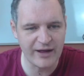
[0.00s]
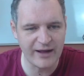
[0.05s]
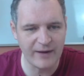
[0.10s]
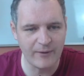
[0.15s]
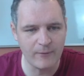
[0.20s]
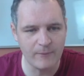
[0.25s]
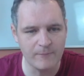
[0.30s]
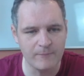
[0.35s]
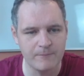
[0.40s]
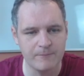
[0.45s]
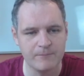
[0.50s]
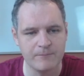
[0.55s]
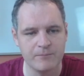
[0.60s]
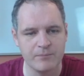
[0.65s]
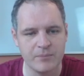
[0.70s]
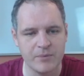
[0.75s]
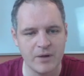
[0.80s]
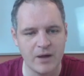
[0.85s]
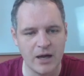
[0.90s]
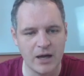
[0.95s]
out
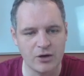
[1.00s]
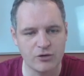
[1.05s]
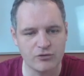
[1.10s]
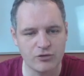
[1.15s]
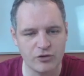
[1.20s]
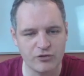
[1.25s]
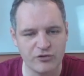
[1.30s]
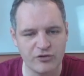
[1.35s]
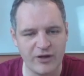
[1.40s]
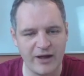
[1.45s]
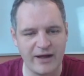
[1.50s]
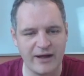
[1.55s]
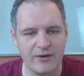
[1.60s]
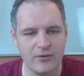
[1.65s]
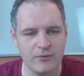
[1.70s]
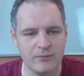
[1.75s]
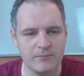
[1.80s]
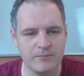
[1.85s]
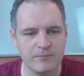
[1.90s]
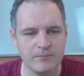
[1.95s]
and cross that
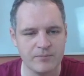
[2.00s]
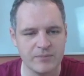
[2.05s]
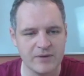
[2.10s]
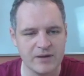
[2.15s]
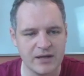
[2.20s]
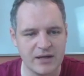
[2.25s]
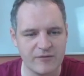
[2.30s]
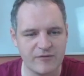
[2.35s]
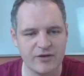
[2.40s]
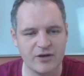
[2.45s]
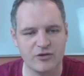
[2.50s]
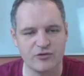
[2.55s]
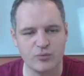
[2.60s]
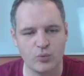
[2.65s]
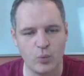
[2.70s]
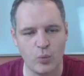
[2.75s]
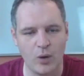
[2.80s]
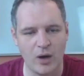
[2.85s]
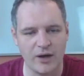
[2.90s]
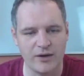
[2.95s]
out, giving us
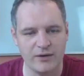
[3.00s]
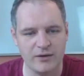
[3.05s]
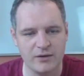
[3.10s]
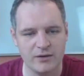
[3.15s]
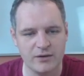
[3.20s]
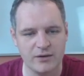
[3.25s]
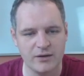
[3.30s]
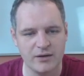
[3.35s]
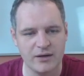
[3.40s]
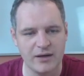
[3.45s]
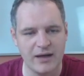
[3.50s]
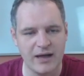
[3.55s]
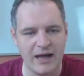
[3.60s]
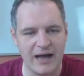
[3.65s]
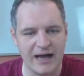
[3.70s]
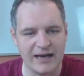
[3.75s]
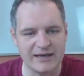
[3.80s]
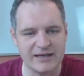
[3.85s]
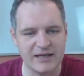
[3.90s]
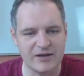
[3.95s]
1
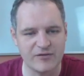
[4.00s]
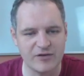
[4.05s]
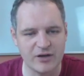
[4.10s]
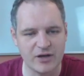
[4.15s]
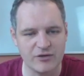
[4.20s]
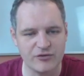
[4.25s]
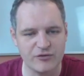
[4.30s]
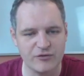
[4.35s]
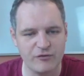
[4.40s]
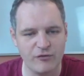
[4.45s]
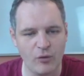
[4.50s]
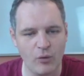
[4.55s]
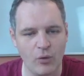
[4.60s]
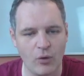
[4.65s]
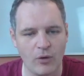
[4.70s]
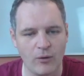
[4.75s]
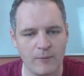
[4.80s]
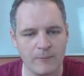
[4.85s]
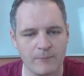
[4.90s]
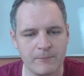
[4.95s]
and giving us 4.
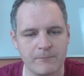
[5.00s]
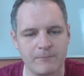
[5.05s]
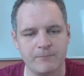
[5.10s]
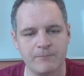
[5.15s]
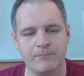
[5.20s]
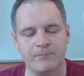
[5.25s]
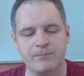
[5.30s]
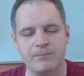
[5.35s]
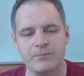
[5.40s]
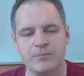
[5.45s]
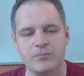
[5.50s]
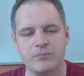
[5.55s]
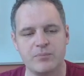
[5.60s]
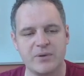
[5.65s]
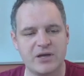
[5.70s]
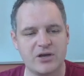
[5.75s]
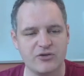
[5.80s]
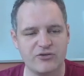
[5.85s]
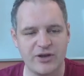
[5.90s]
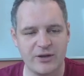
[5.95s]

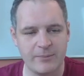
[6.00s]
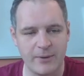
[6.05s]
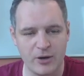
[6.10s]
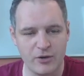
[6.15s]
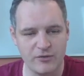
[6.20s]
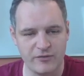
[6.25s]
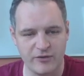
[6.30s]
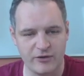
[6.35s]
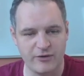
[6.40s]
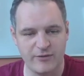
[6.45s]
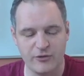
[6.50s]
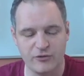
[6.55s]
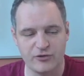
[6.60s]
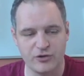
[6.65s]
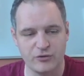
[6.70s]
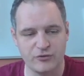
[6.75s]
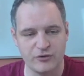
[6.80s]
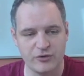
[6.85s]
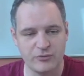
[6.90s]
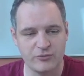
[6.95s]
Because they both are in the
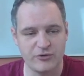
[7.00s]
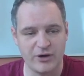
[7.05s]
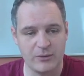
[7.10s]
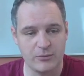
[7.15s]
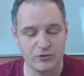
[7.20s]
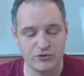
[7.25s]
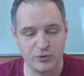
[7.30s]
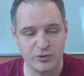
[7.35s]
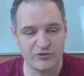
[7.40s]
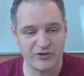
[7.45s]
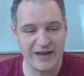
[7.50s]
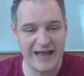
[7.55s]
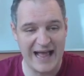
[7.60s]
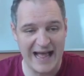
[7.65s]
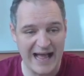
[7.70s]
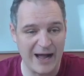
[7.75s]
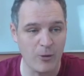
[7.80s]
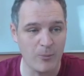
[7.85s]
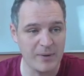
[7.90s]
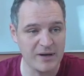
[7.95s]
2 times table. So we say
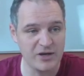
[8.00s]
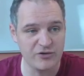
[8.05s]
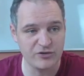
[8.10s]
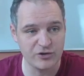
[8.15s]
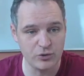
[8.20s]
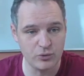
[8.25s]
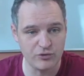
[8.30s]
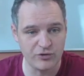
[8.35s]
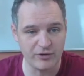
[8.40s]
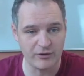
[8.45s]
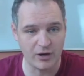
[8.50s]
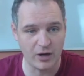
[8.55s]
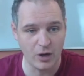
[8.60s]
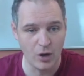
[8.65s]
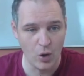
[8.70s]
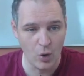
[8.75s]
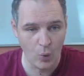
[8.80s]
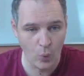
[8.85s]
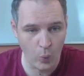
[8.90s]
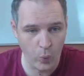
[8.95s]
how many 2s there are.
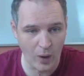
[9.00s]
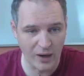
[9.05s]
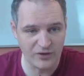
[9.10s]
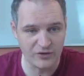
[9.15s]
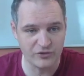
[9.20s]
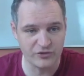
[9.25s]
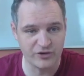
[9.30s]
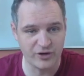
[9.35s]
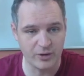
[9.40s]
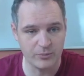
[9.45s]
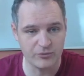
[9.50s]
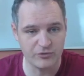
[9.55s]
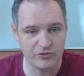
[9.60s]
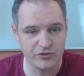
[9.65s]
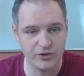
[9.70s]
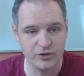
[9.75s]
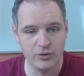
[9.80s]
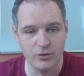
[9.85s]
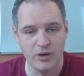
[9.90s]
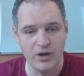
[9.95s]
1 times
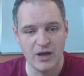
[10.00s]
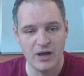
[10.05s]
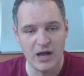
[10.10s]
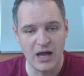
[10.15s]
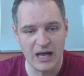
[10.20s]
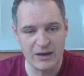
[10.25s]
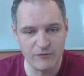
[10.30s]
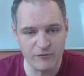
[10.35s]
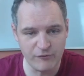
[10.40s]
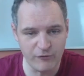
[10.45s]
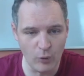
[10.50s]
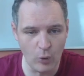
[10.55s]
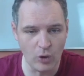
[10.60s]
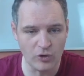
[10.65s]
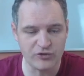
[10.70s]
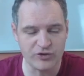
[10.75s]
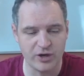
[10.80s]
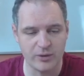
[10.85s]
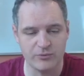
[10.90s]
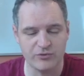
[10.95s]
2 and 4
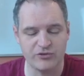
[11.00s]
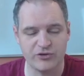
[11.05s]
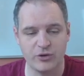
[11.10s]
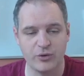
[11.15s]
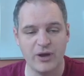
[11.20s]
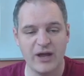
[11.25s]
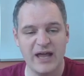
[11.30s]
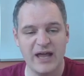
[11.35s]
times 2.